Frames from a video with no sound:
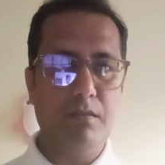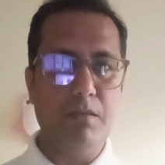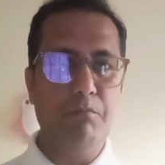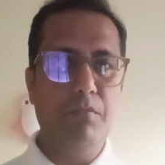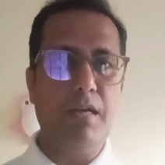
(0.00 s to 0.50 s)

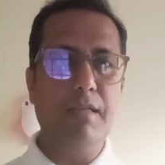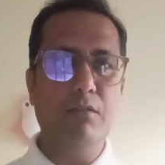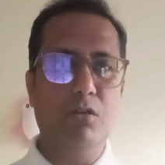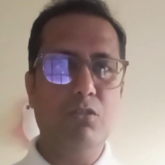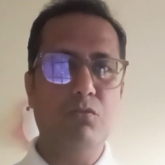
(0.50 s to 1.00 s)
combine
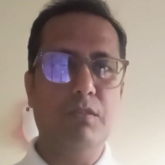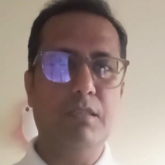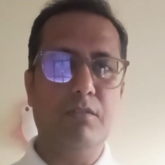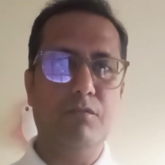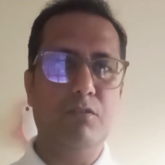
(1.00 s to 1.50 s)
all together,
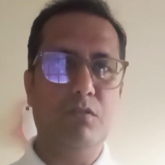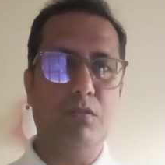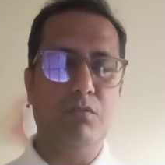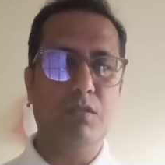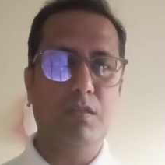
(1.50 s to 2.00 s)
if you look
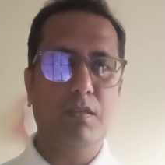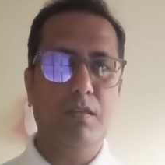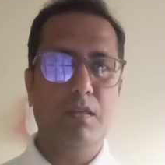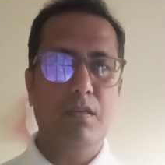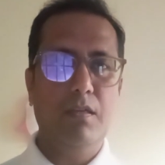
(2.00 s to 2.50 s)
out,
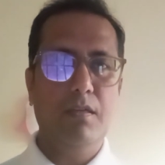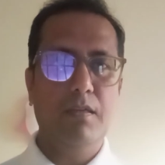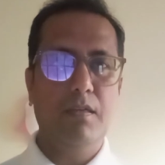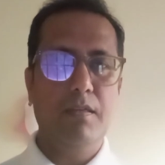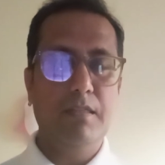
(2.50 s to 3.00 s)

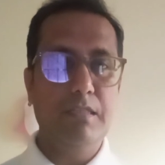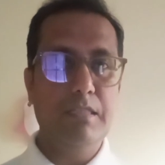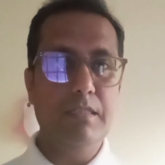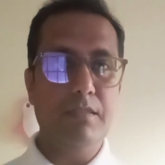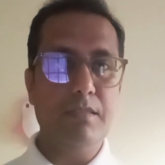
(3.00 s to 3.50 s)

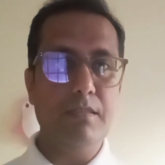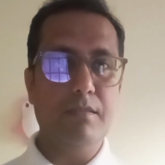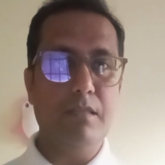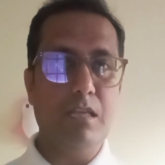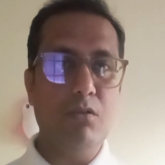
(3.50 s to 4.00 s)
it
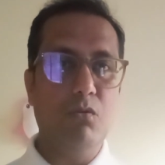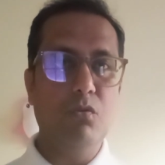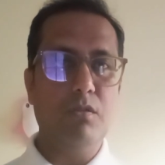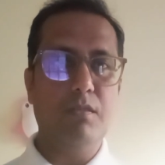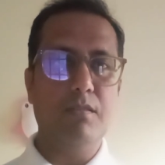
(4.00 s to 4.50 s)
is
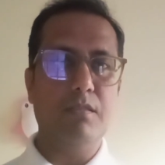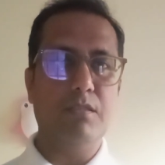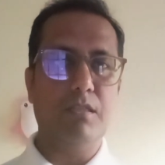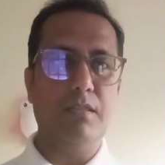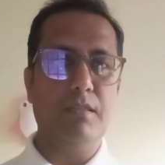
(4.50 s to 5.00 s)
your
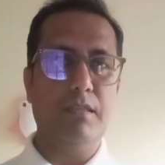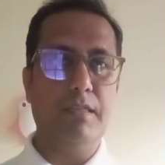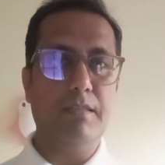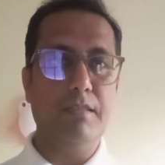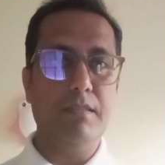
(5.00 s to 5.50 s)
decision,
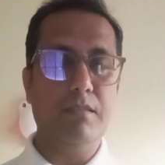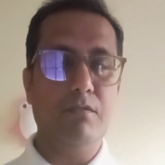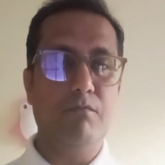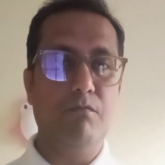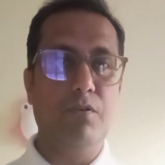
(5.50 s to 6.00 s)
it is
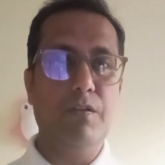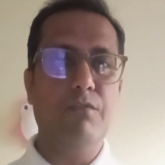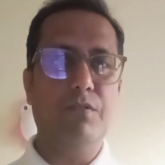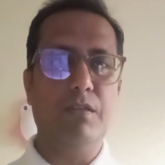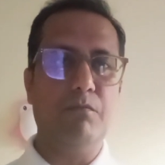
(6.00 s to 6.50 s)

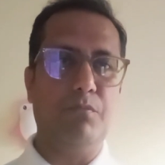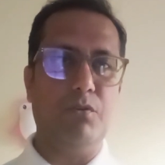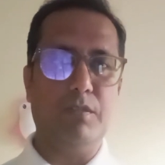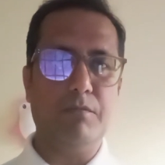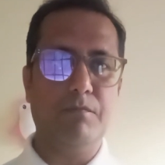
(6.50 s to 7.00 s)
very
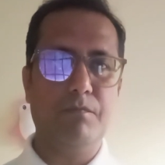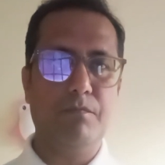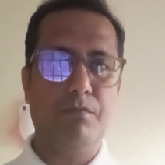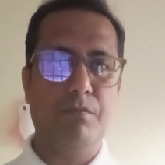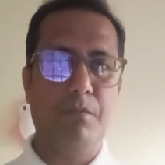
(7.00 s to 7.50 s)
important.
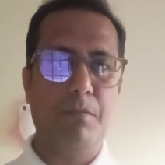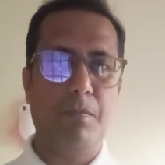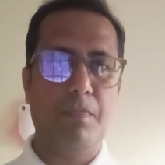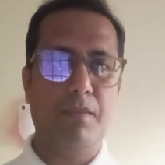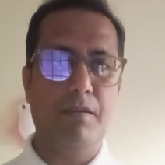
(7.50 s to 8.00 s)

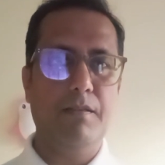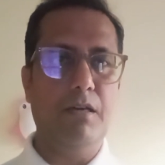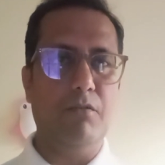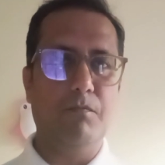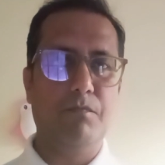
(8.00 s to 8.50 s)

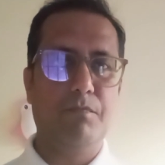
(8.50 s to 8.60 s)
Now,